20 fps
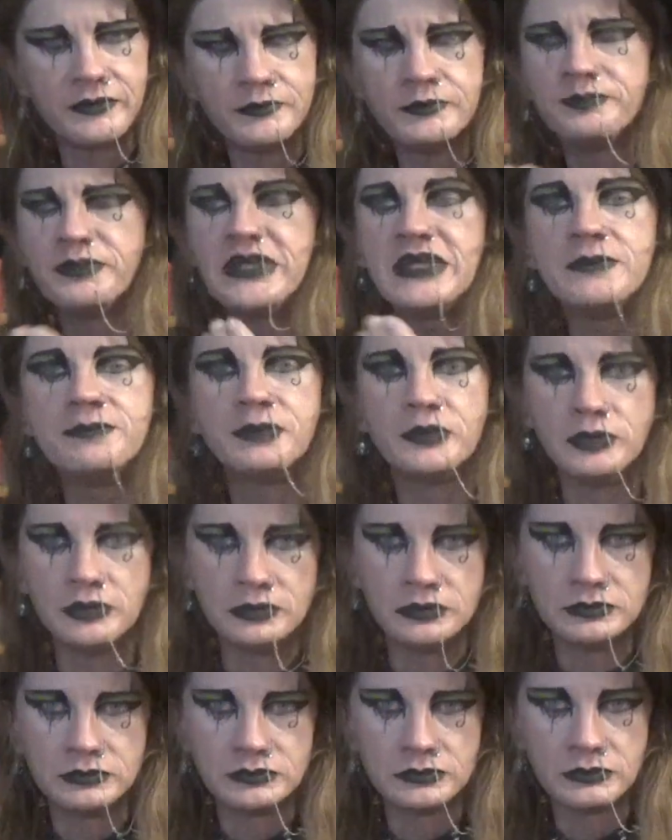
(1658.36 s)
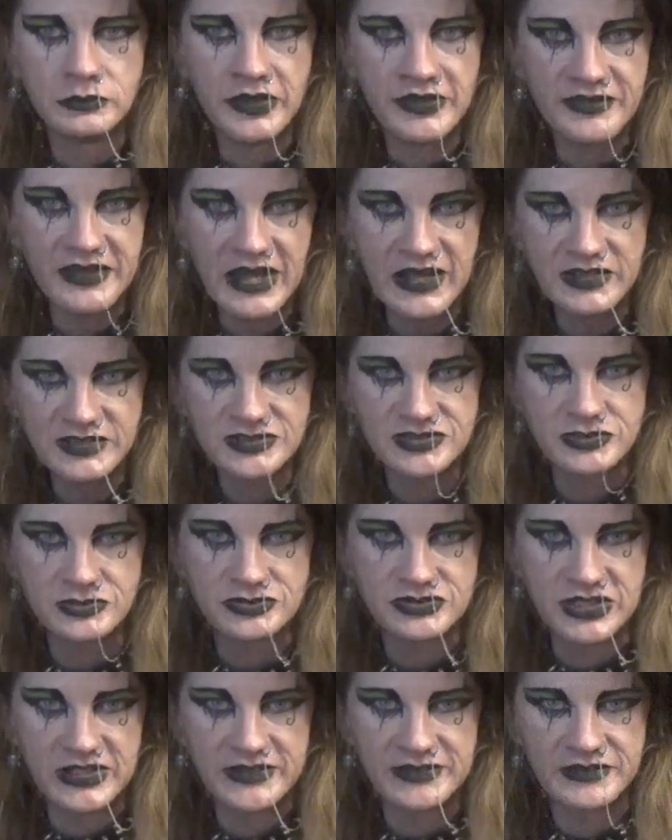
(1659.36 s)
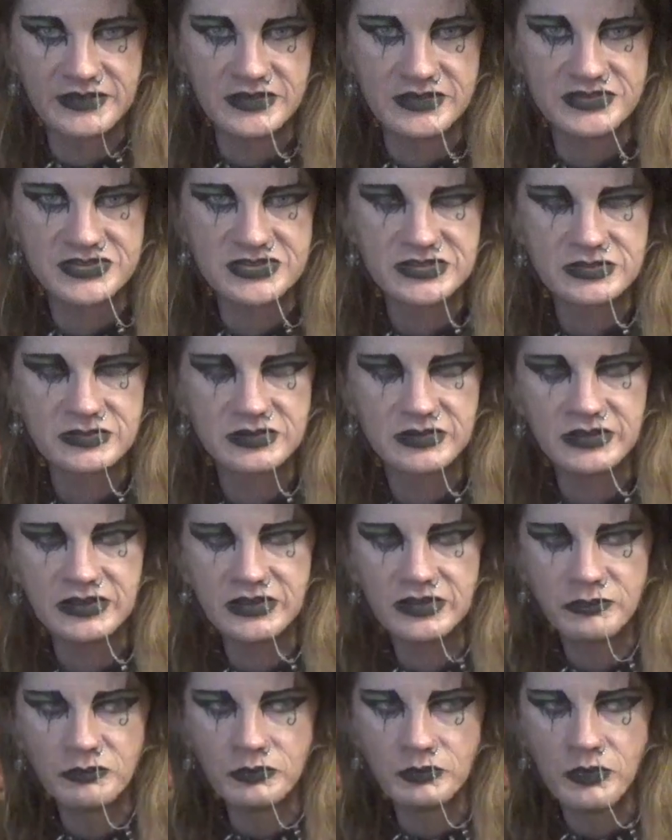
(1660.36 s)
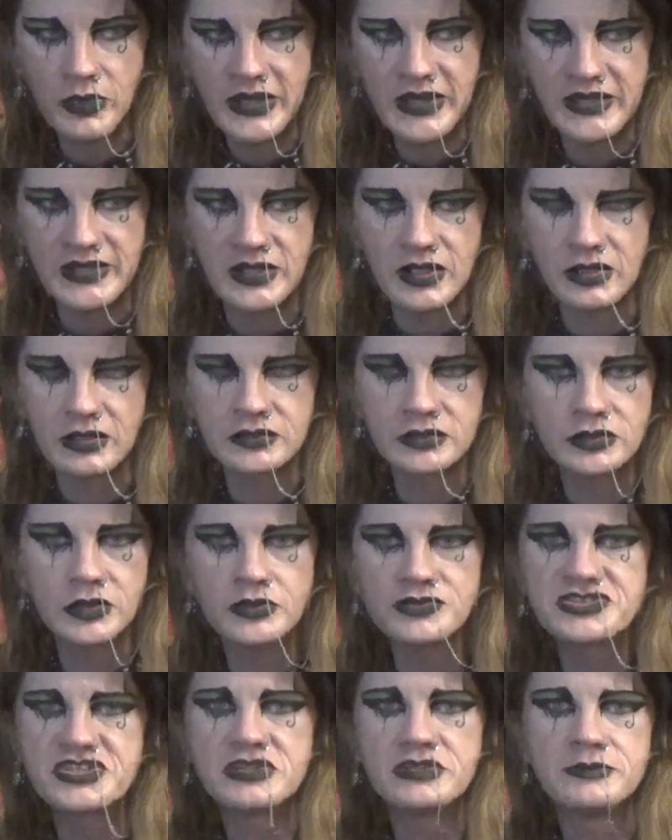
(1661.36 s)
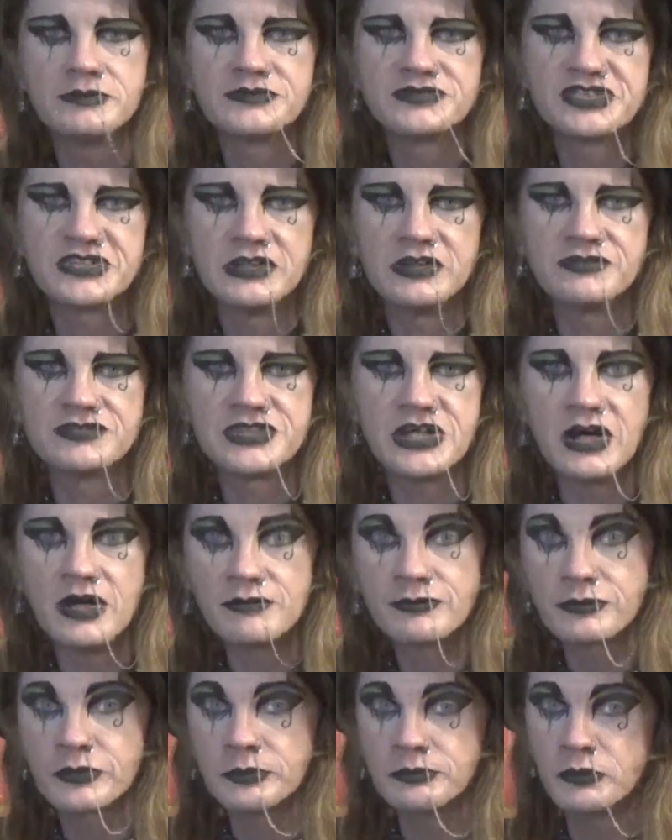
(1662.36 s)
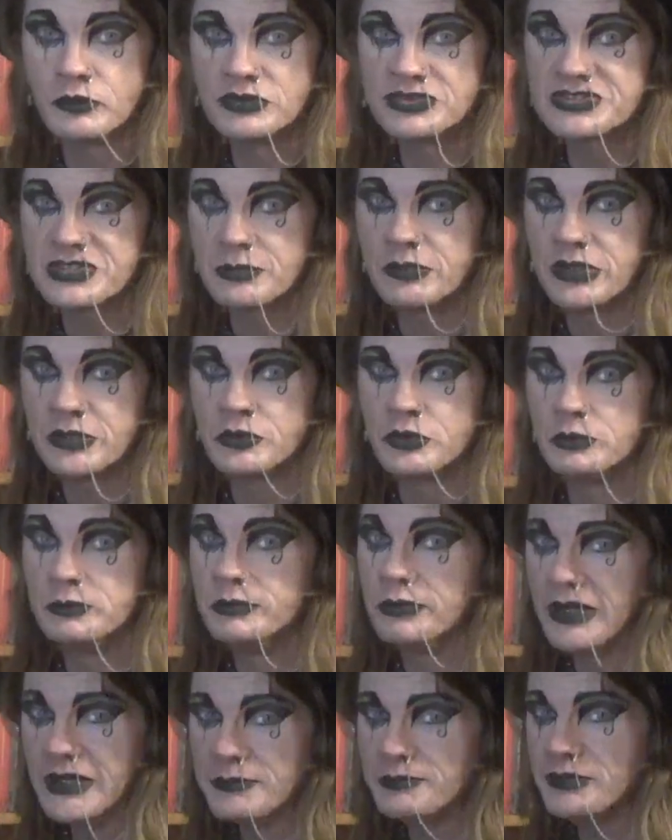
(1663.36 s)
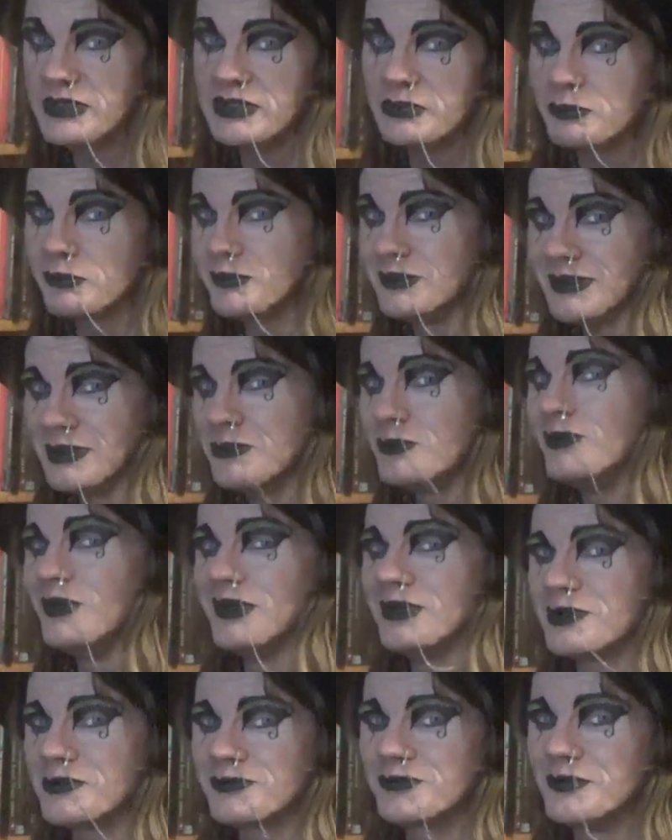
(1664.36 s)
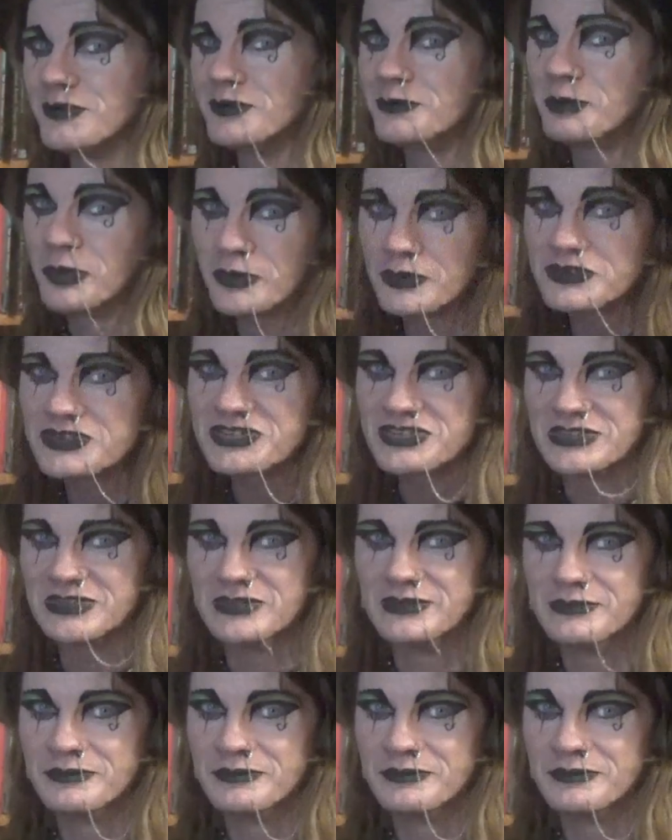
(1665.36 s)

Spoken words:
people with attitudes like this, in a way, are closing themselves off from someone who might be a really wonderful person.